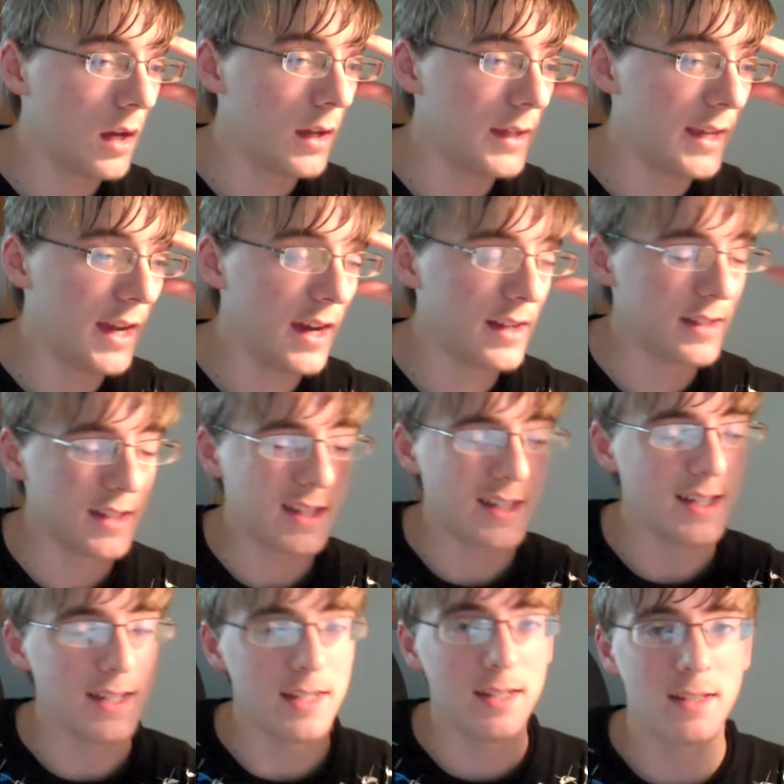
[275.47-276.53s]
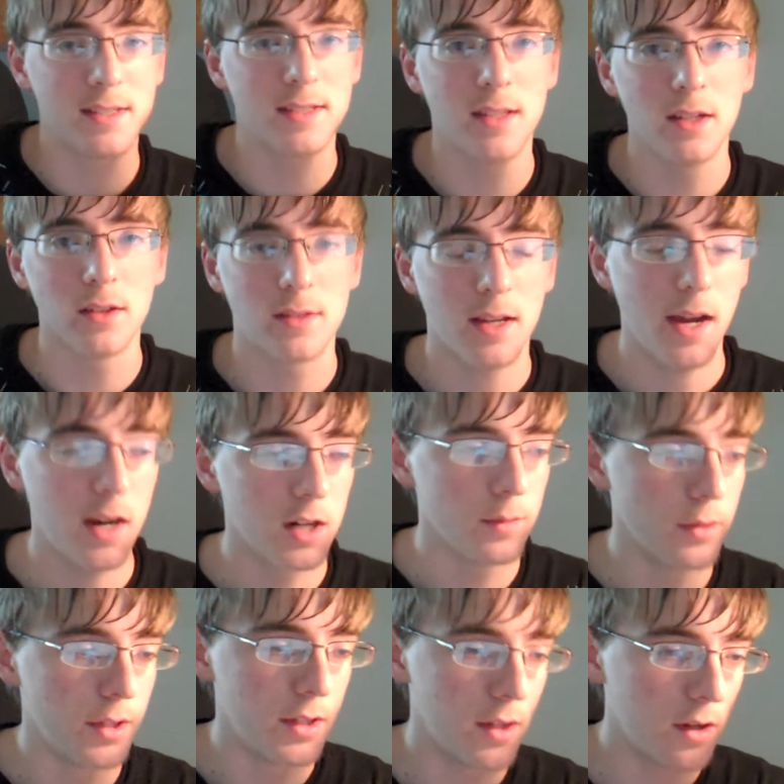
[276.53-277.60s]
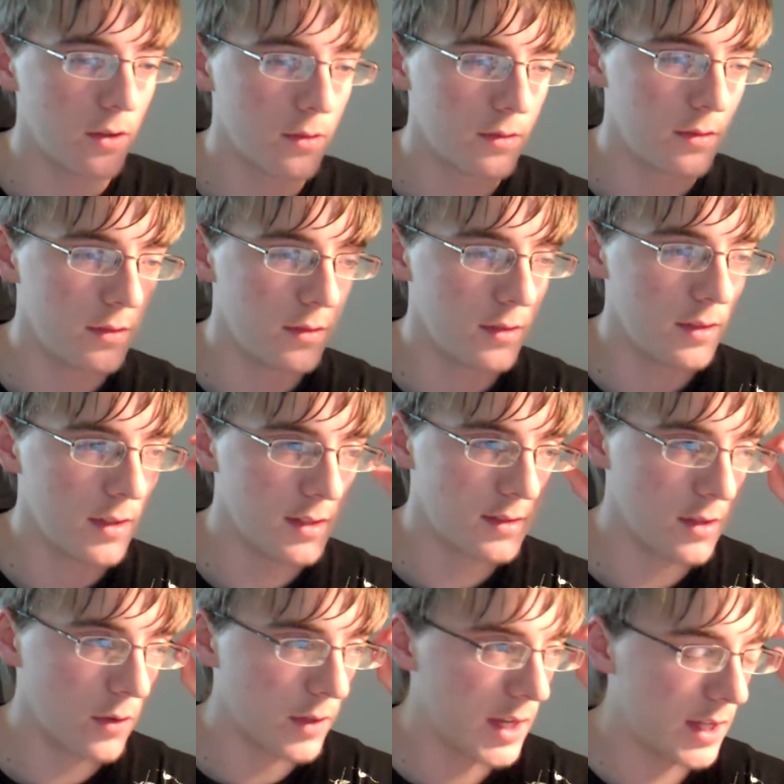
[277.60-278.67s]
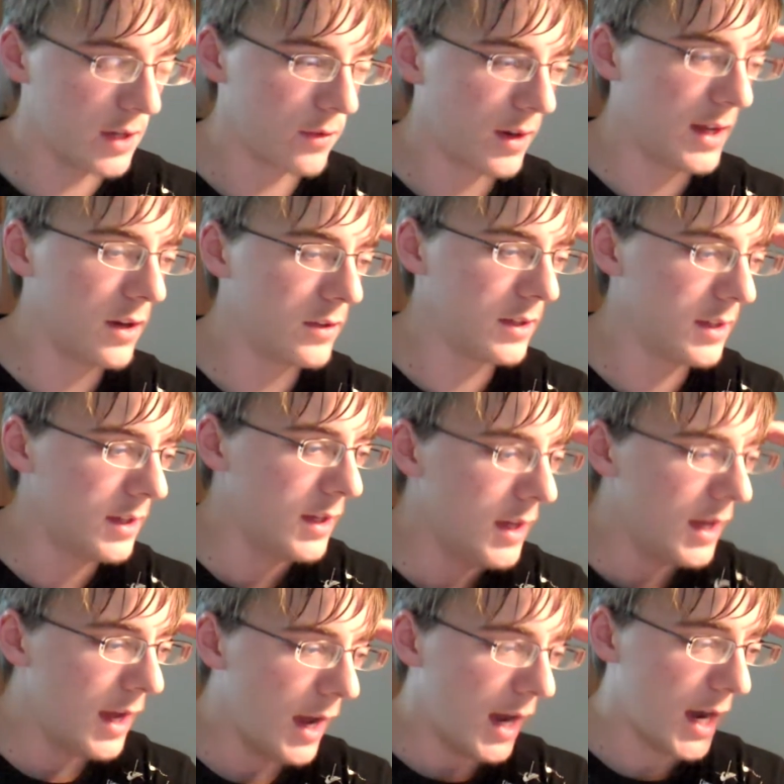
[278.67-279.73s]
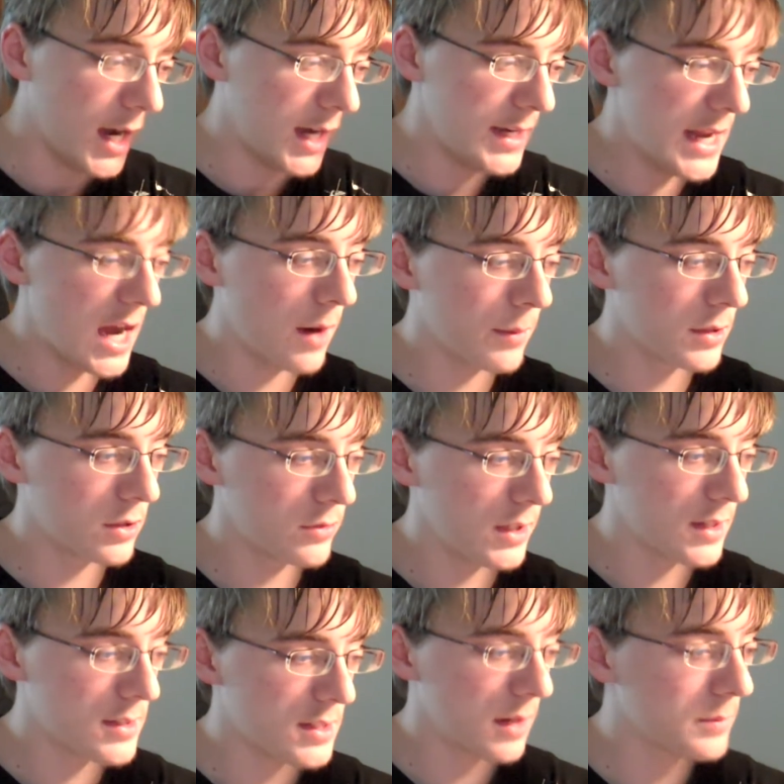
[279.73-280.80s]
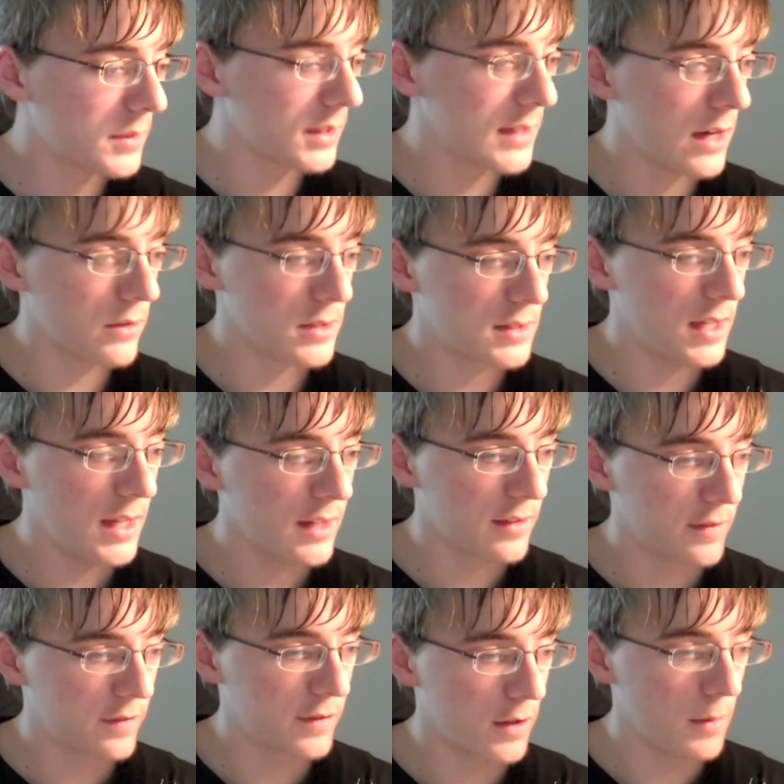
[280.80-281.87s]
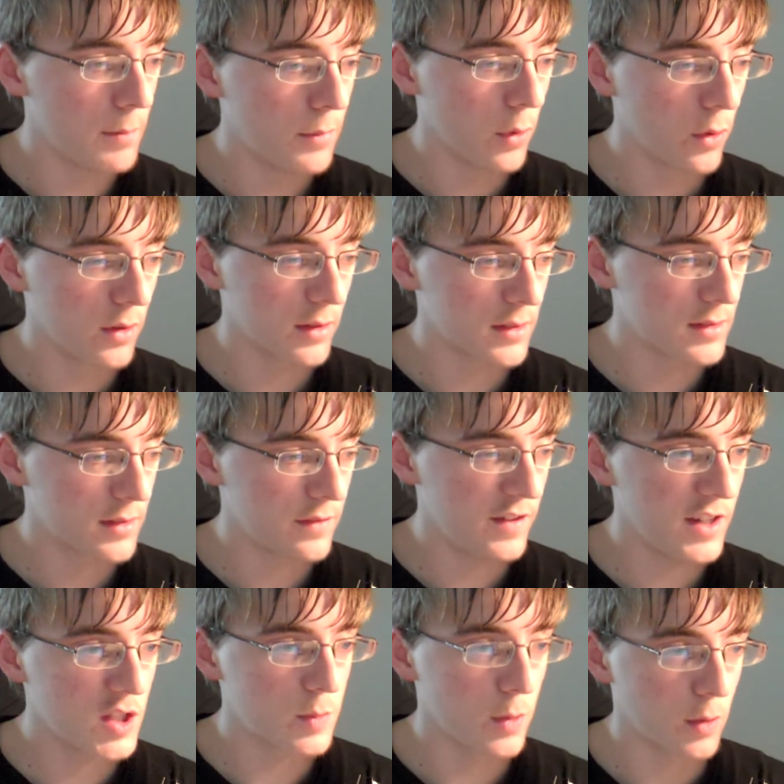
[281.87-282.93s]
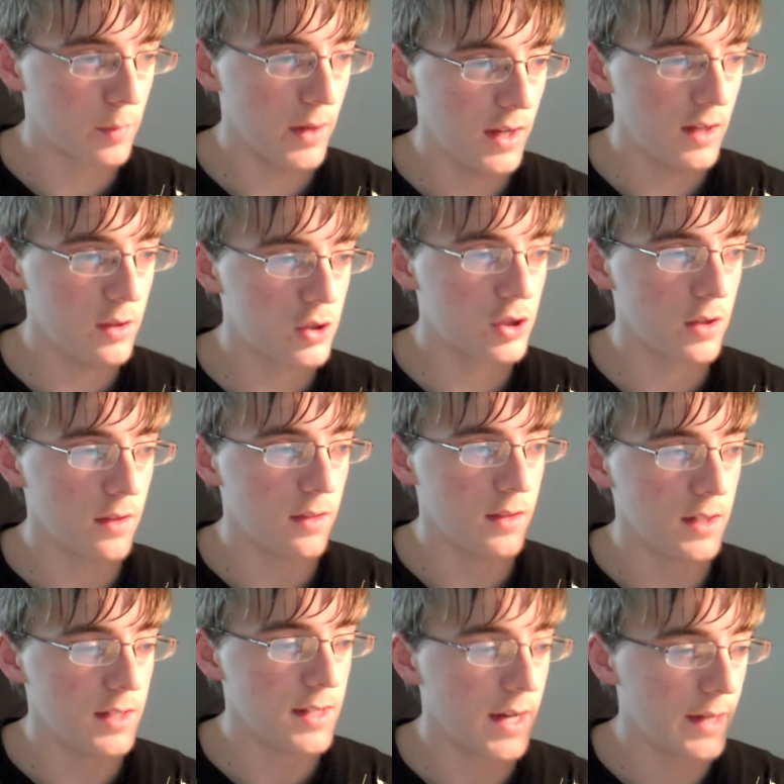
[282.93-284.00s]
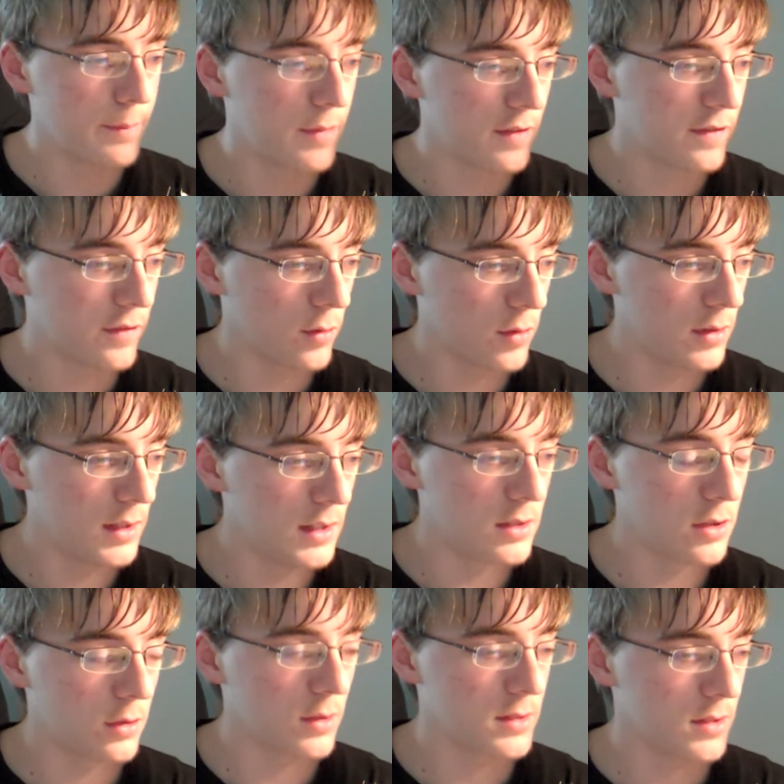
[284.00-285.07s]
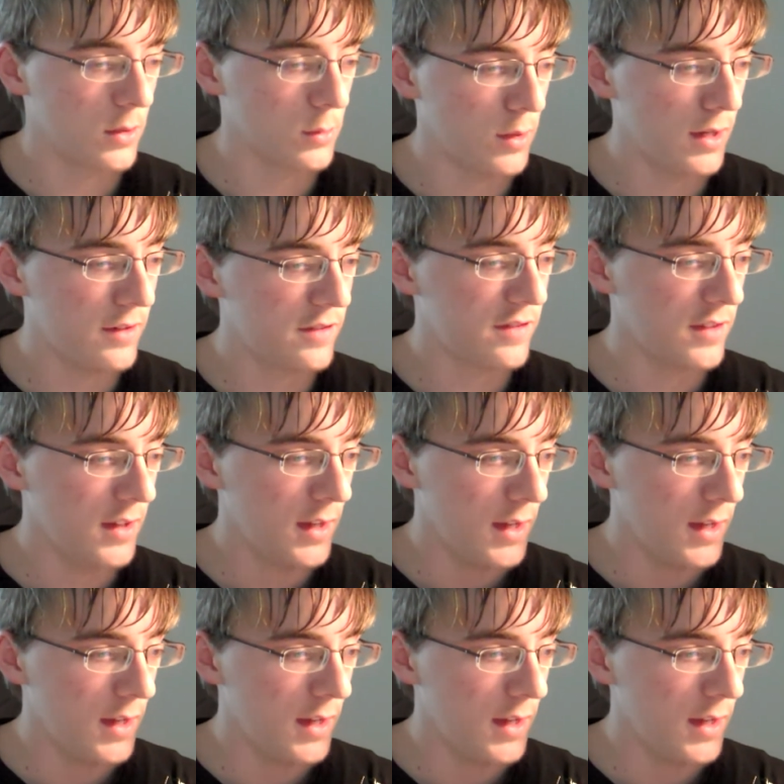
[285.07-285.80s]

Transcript: yeah, it's still terrible, There's no getting around it. Now I'm going to read something that was taken from Borg's Facebook page the night before he took his own life.